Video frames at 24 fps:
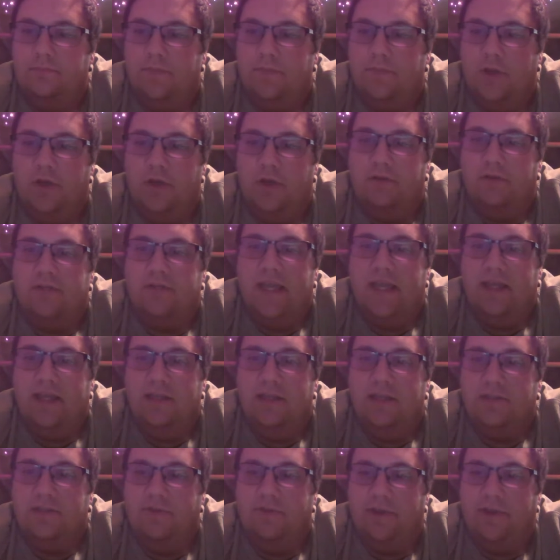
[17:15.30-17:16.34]
All right, take it
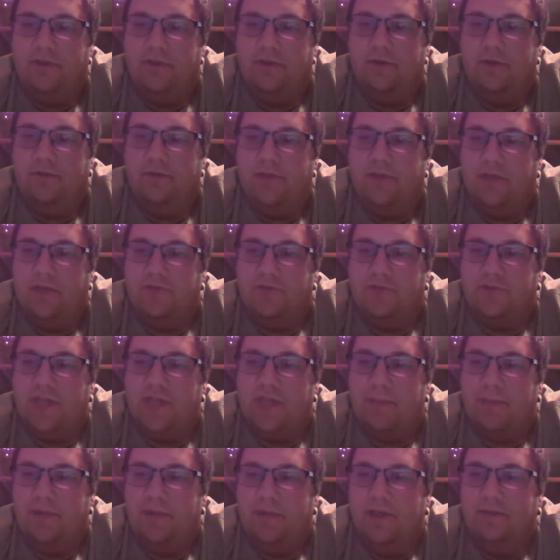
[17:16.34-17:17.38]
easy, Victor. Thanks for
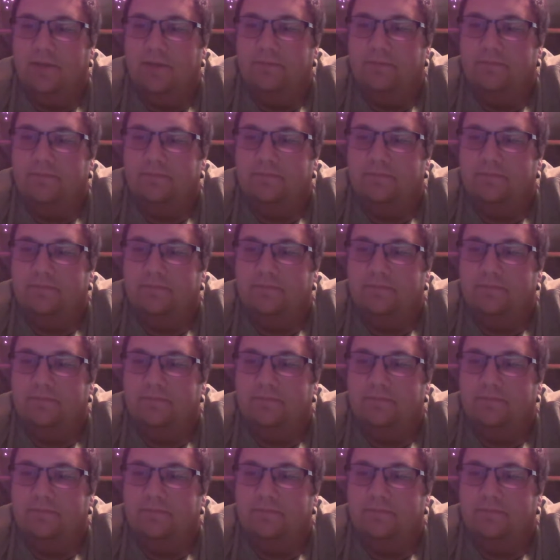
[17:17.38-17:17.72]
stopping in.